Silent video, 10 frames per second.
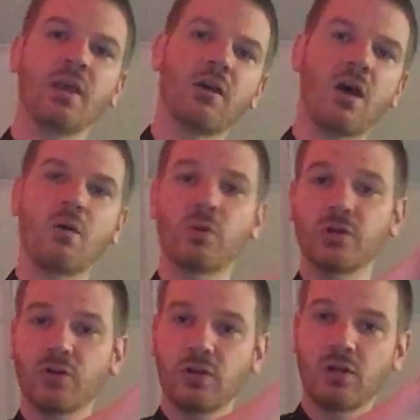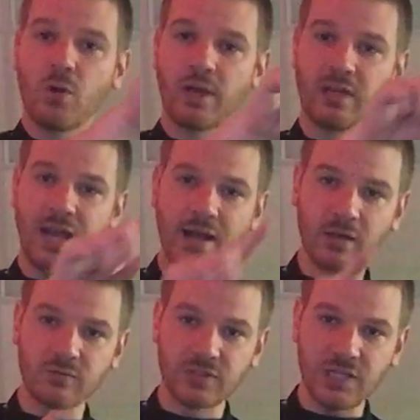When you're going
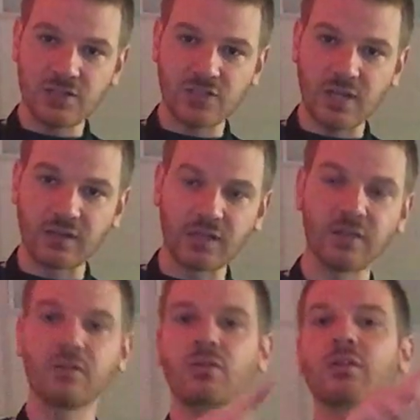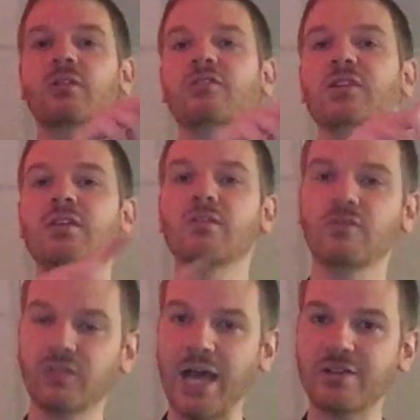down, descending, you're going to see
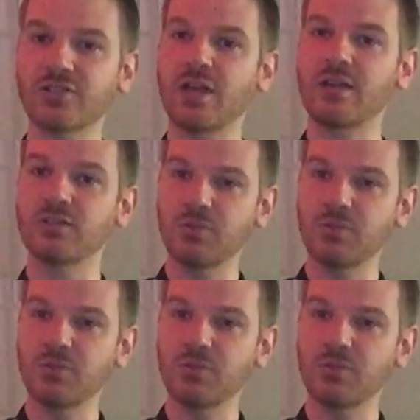flat signs.